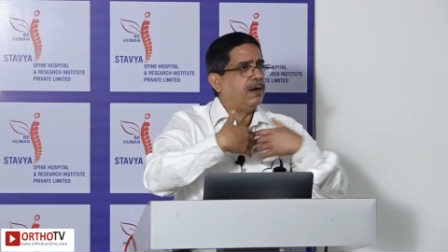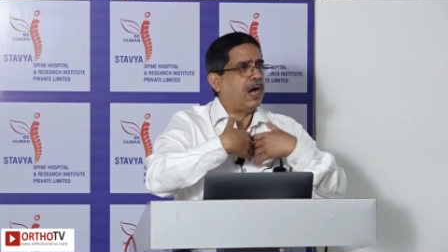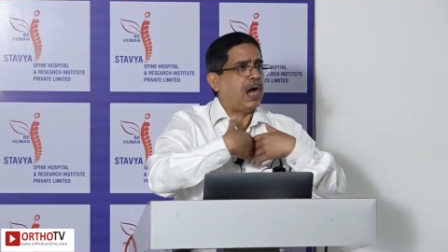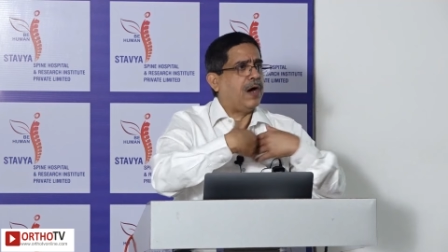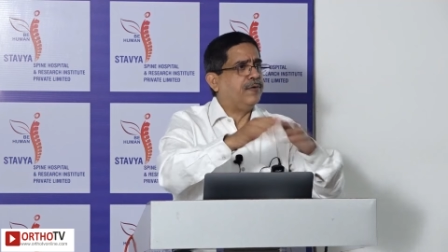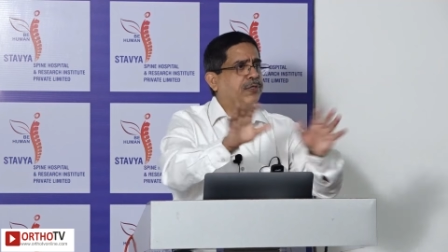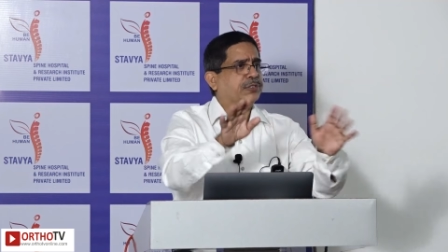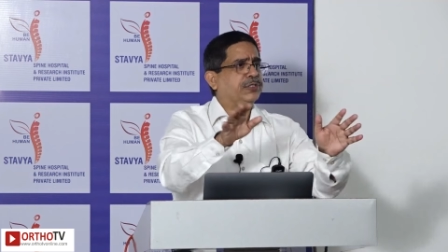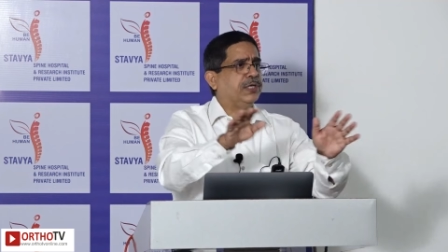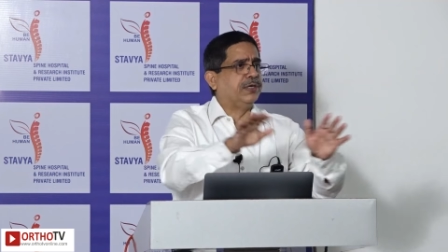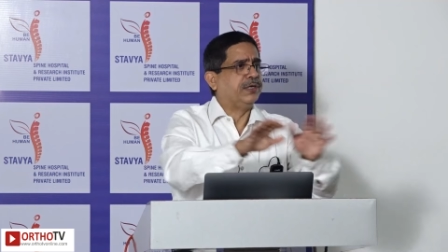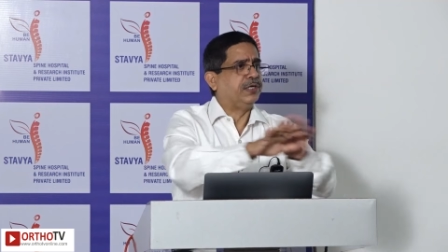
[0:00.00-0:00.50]

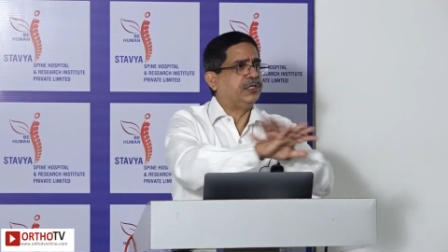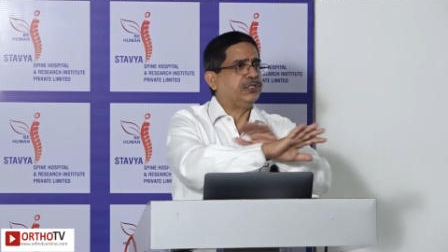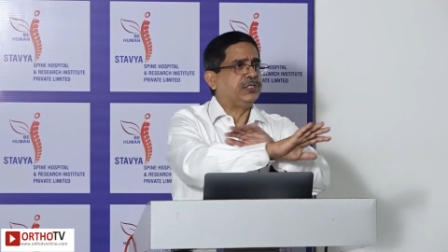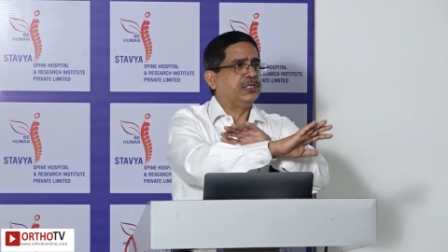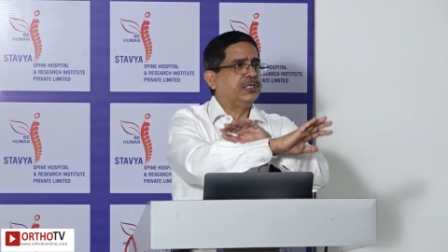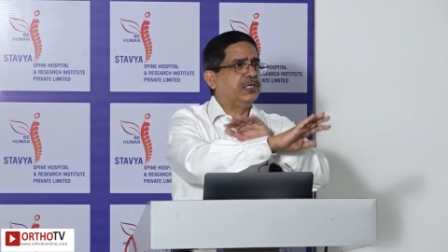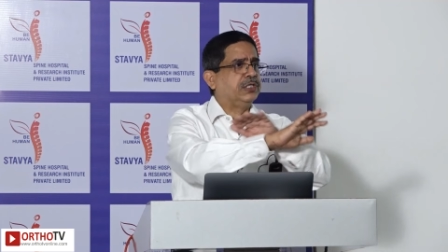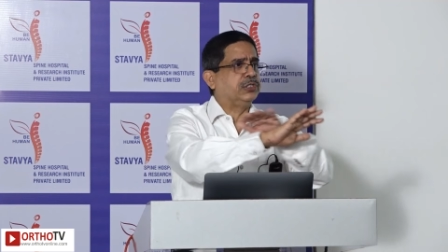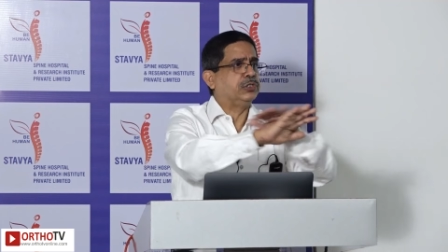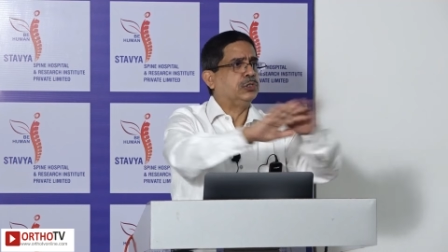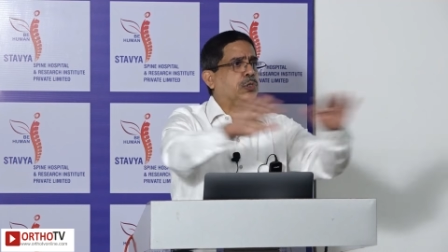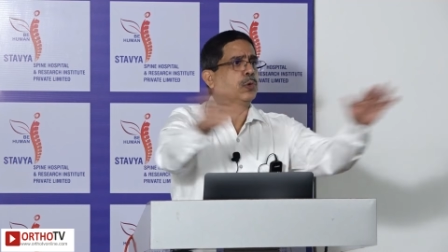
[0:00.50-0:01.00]
Our
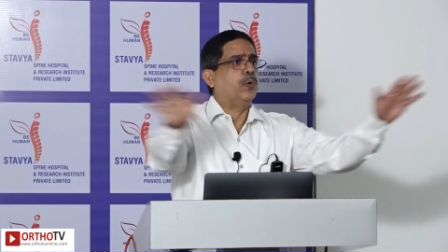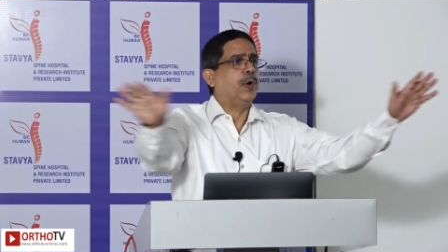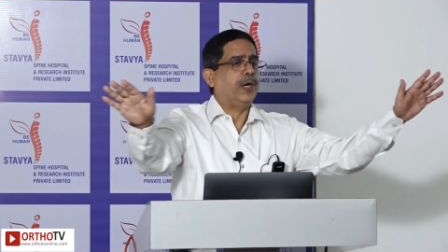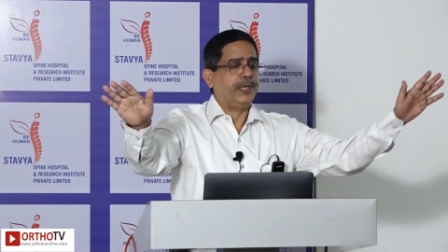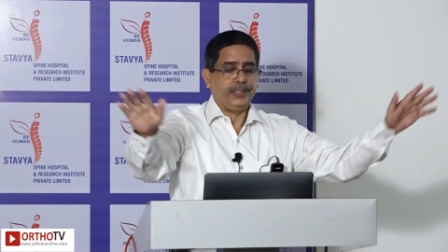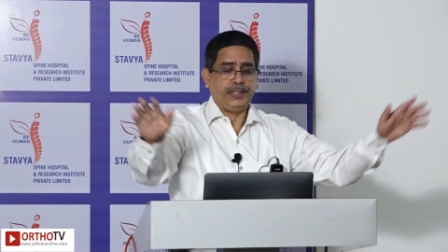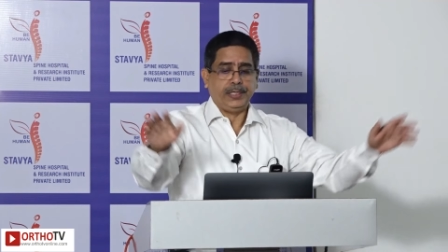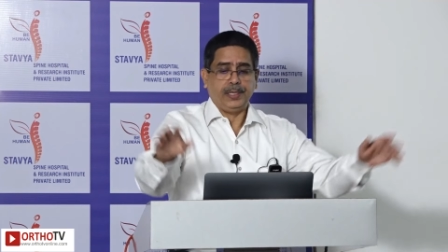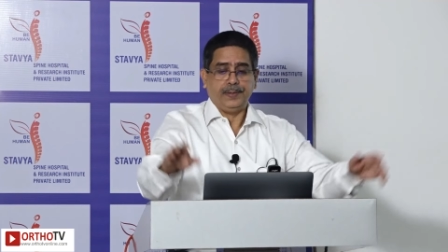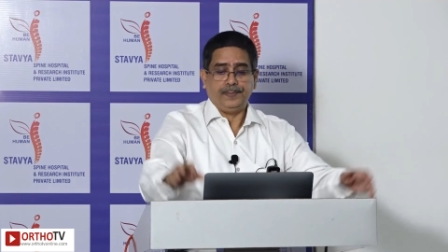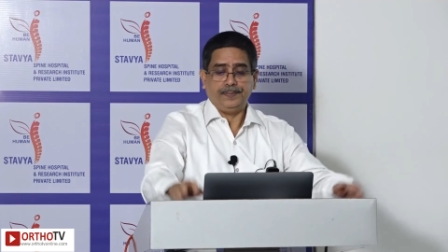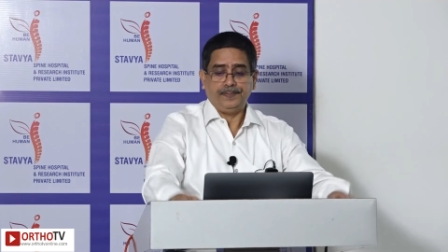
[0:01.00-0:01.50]
generation has no
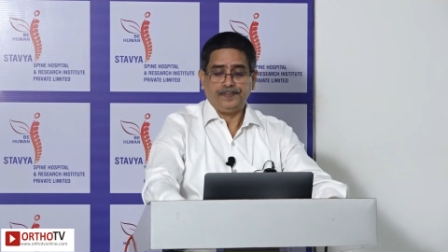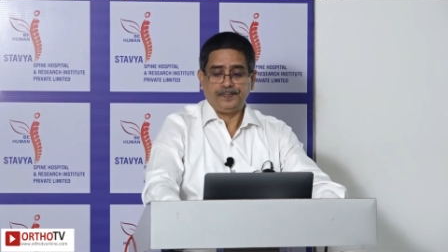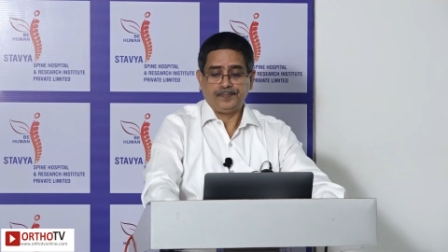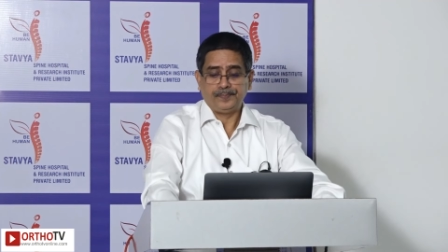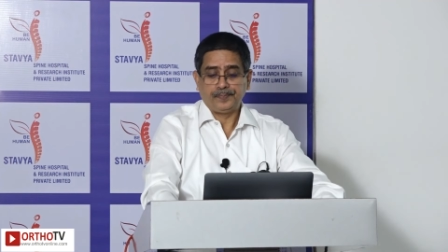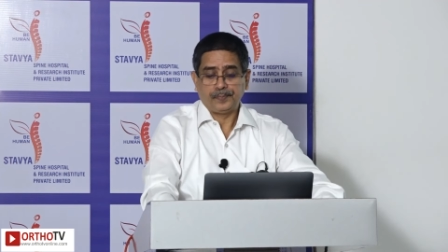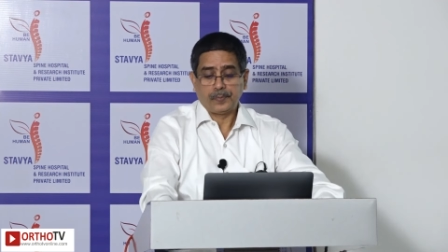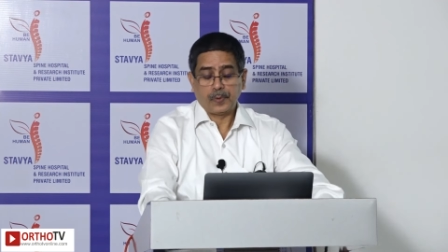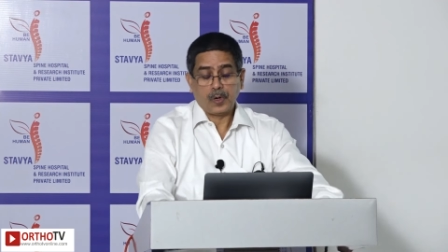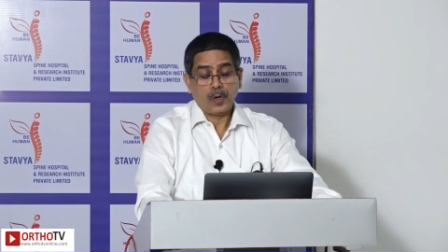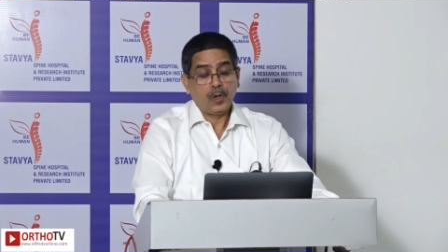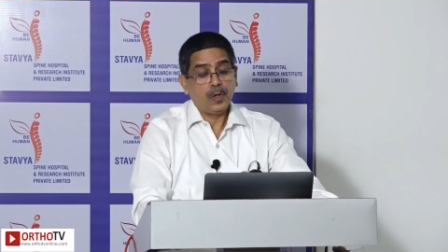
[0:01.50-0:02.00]
idea.
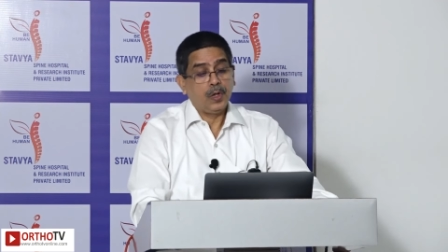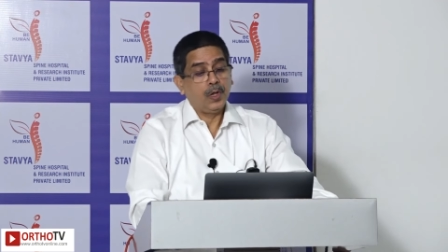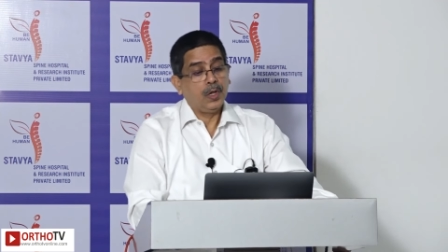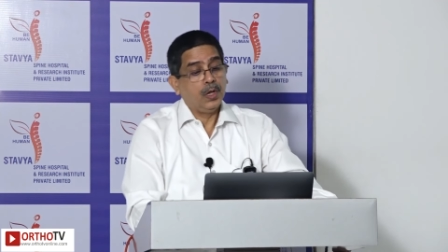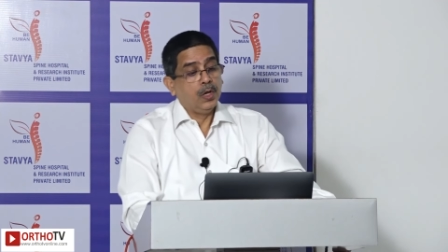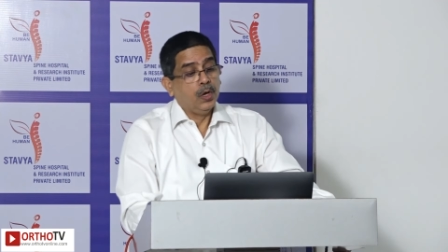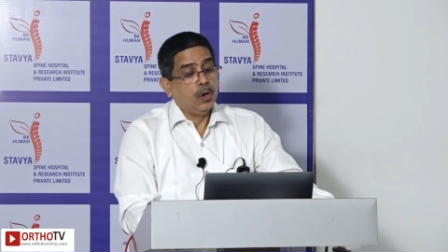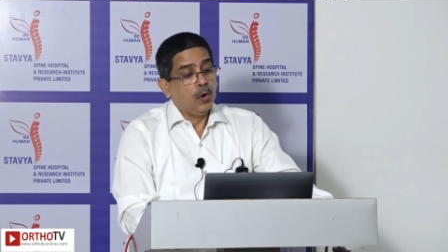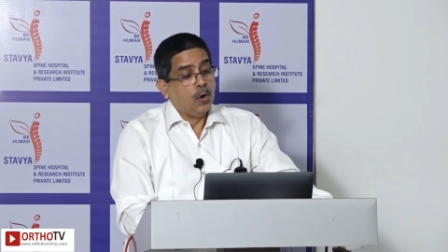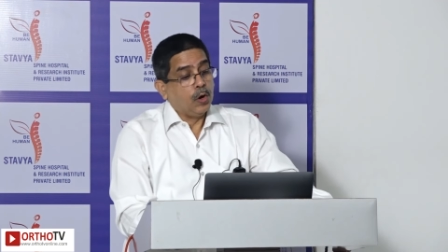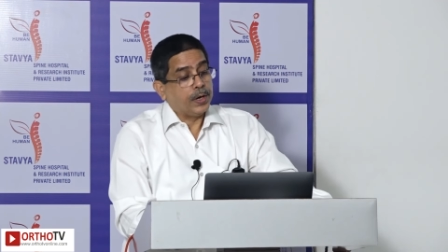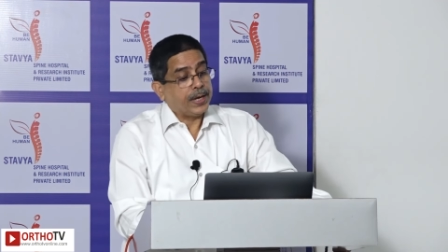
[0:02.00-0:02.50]

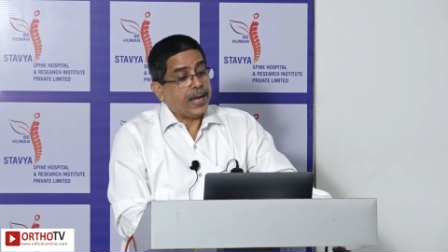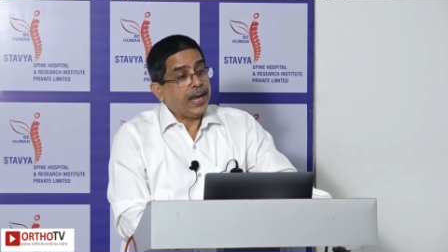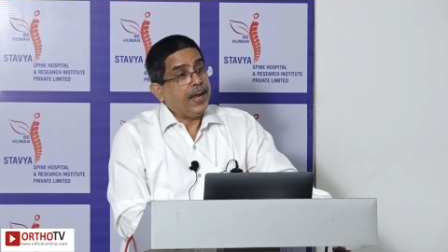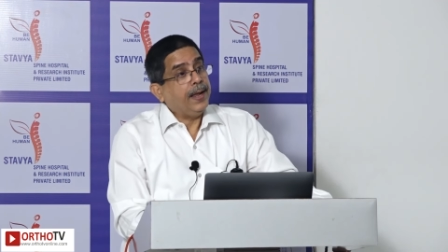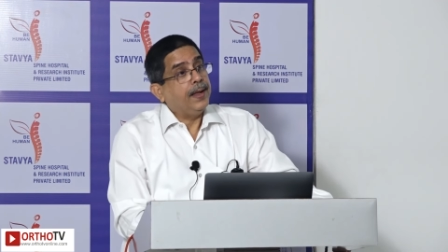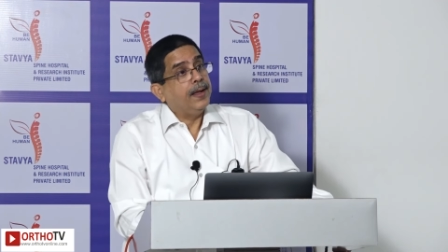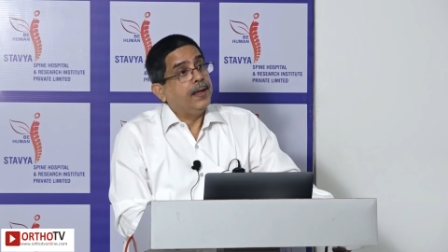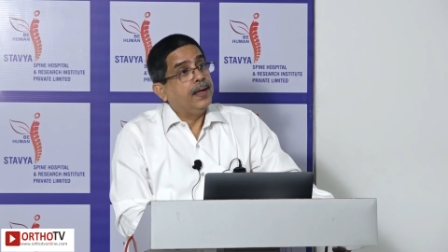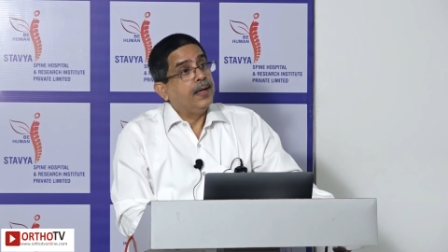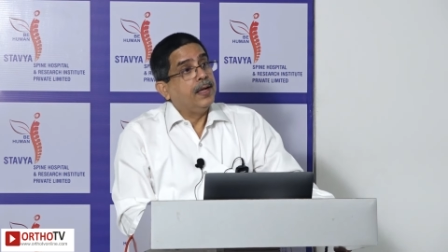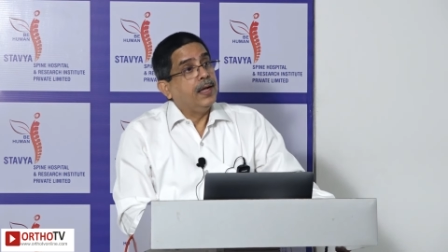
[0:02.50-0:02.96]
Okay?